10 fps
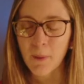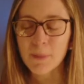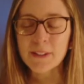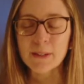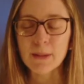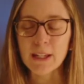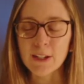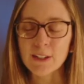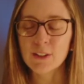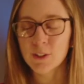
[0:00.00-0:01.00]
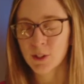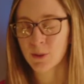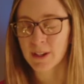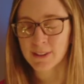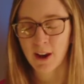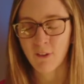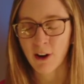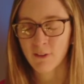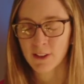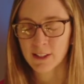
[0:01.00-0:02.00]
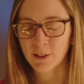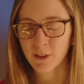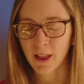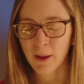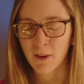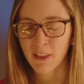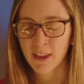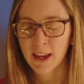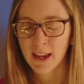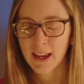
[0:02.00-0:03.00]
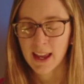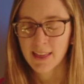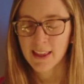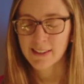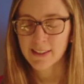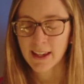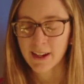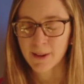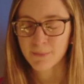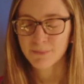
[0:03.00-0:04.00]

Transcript: us to be good stewards of our physical health in this year.